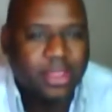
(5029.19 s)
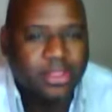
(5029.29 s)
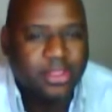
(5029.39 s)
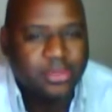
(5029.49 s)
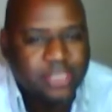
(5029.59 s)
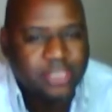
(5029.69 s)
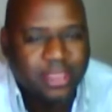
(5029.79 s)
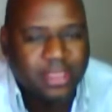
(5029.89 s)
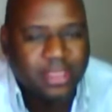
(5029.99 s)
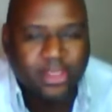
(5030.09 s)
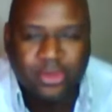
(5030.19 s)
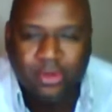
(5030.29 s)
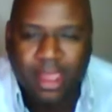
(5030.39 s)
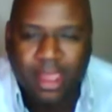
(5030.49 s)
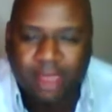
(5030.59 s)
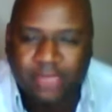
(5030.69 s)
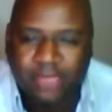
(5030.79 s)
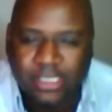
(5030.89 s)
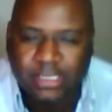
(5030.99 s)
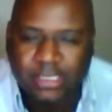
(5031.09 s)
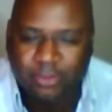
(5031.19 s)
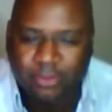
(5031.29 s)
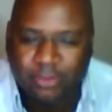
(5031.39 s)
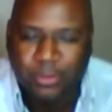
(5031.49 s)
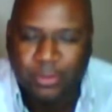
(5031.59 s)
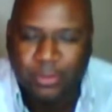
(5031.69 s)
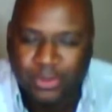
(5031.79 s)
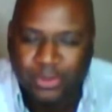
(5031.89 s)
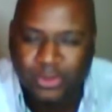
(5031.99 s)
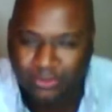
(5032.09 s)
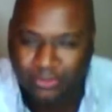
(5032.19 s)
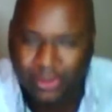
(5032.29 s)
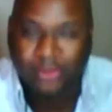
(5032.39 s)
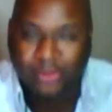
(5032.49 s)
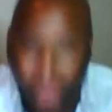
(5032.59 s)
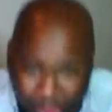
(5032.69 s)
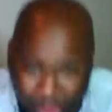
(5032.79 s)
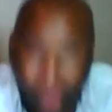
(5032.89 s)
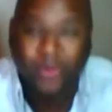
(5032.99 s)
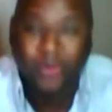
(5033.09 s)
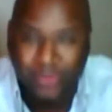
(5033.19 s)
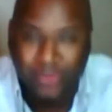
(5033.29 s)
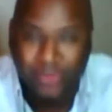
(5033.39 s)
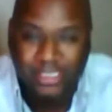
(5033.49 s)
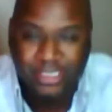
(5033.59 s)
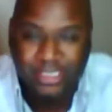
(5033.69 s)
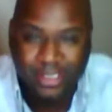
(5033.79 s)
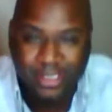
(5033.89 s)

you said that you have contempt for people who don't follow the logos?